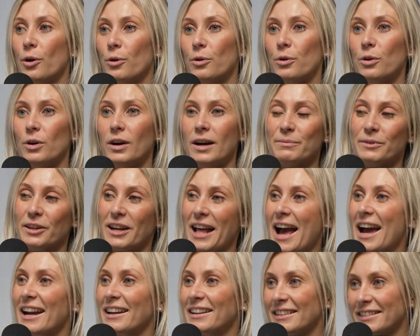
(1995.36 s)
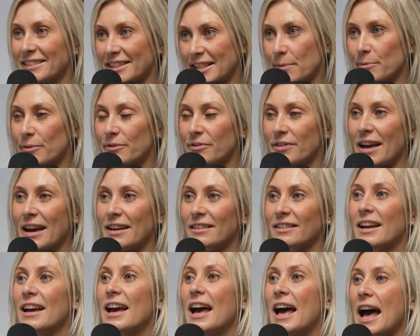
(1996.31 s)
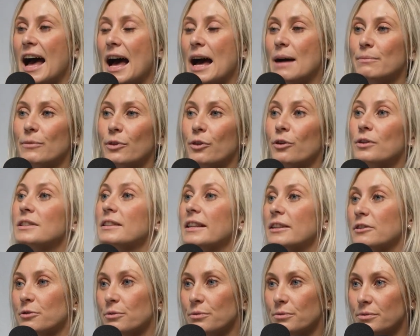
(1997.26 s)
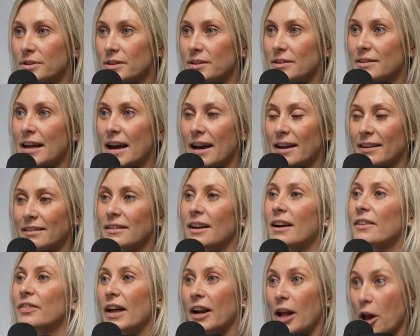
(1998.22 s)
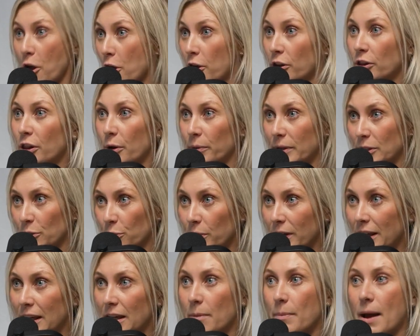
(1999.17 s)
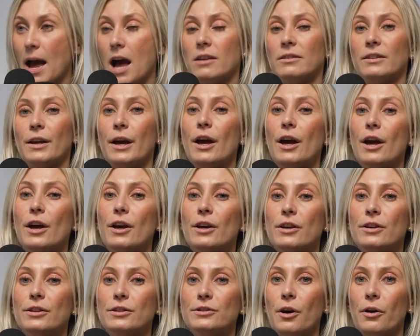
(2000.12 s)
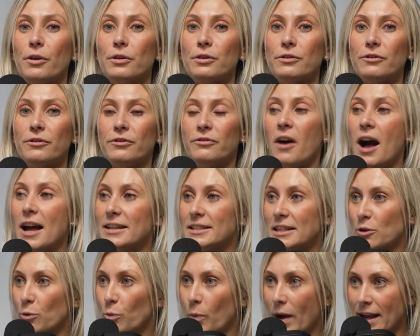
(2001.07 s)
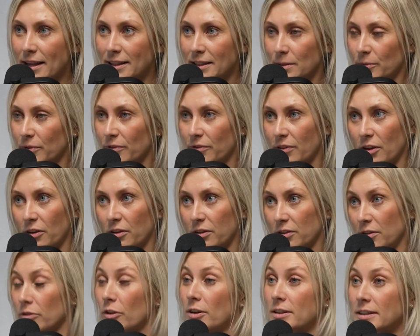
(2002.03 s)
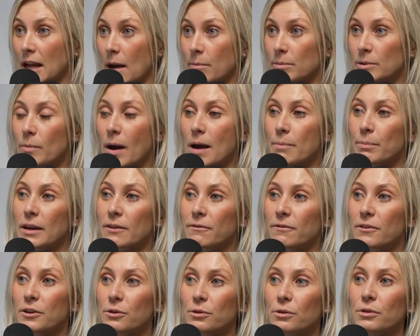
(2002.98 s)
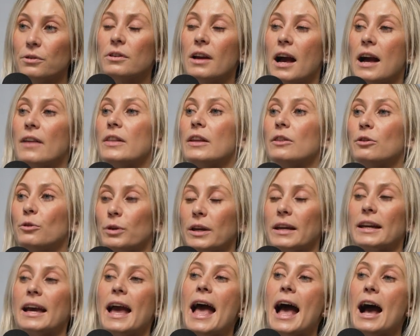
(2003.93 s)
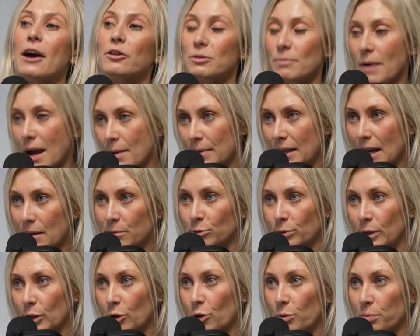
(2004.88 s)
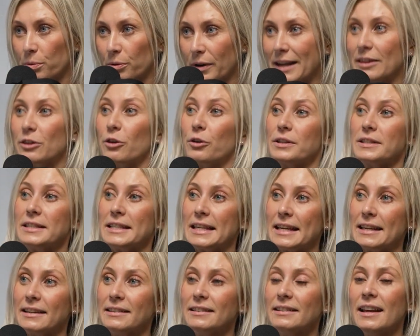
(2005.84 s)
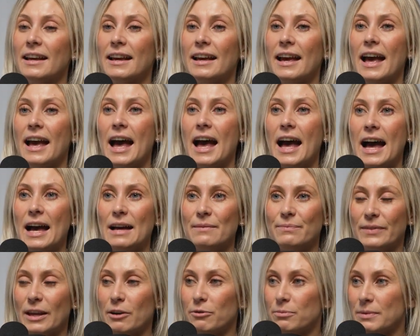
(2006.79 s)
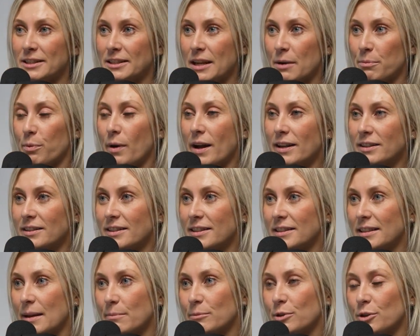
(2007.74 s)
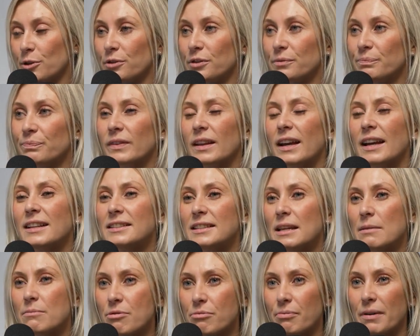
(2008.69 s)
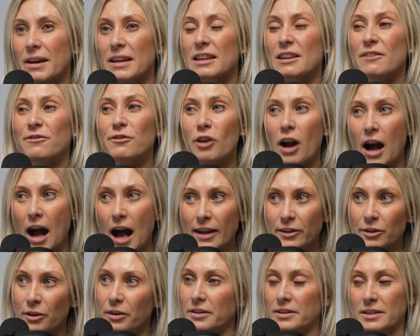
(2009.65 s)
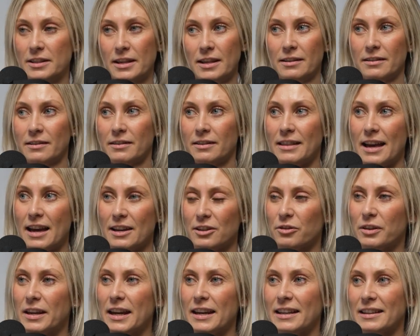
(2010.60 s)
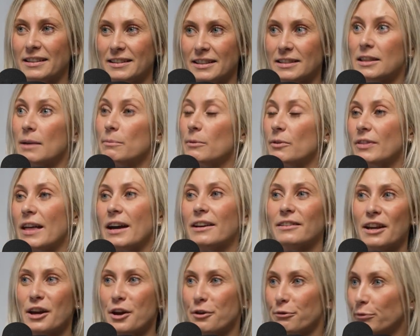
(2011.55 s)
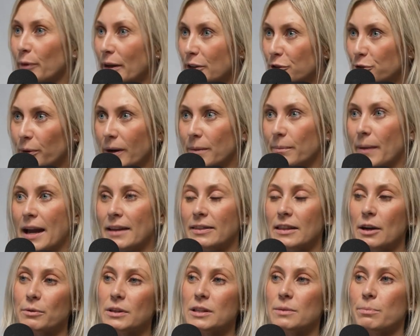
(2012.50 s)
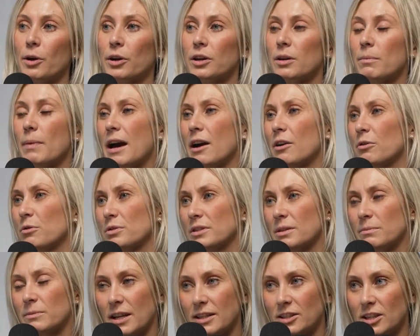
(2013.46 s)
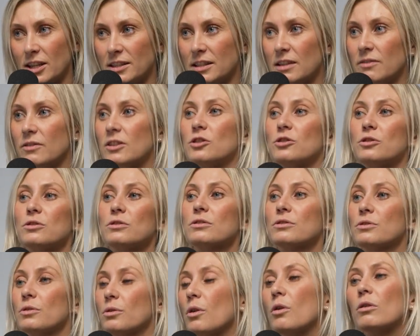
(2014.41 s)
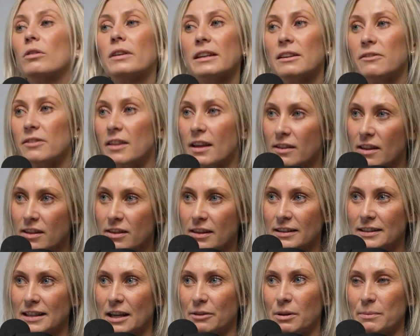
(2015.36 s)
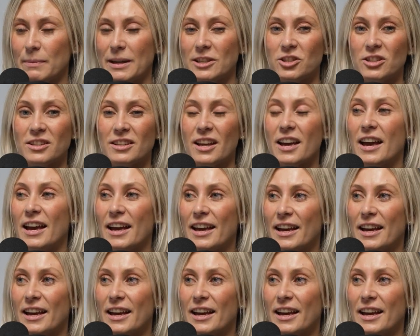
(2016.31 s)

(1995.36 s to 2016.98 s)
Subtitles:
or I'm going to add in some of that, those lentils that I heard Chloe talking about. So finding where some of those gaps might be for you, and then looking at how you might be able to incorporate those in. That would be step 1. Step 2. And step 3, if you are noticing that you're getting some of that red joint pain that we spoke about, or some digestive issues, or any of the other things that we mentioned,